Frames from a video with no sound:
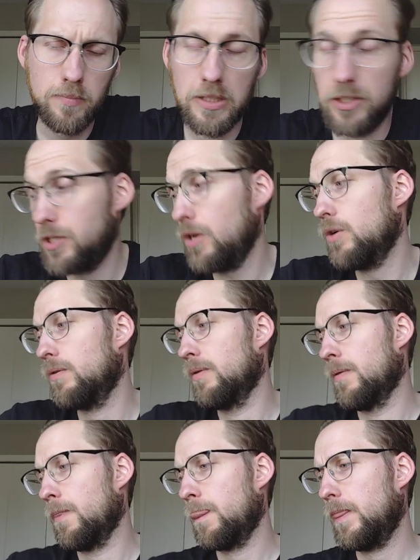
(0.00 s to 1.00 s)
so
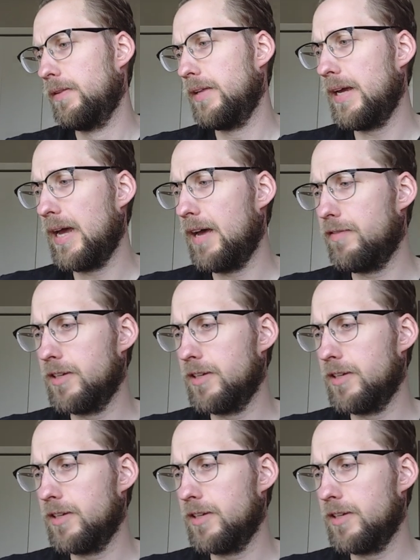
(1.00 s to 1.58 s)
there you have